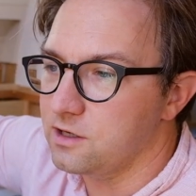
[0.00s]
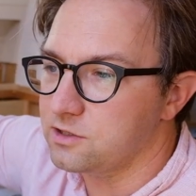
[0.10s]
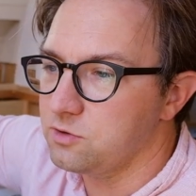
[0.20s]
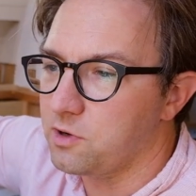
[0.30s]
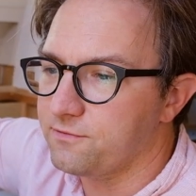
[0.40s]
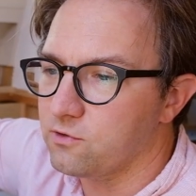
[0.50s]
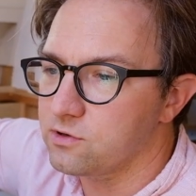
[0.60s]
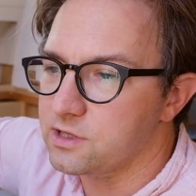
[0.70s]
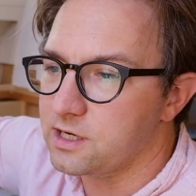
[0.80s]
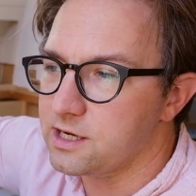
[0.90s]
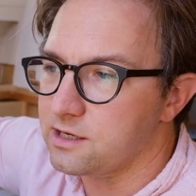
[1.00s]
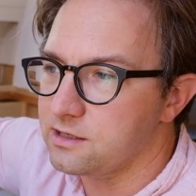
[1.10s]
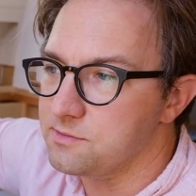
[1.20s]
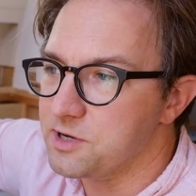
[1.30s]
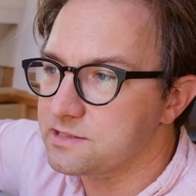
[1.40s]
2x4 that I had
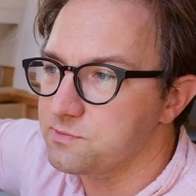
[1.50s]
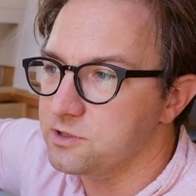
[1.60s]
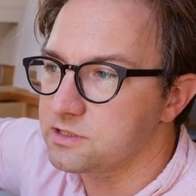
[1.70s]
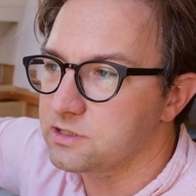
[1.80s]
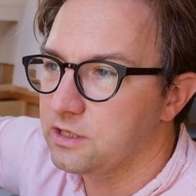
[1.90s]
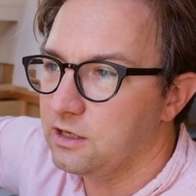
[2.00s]
in the basement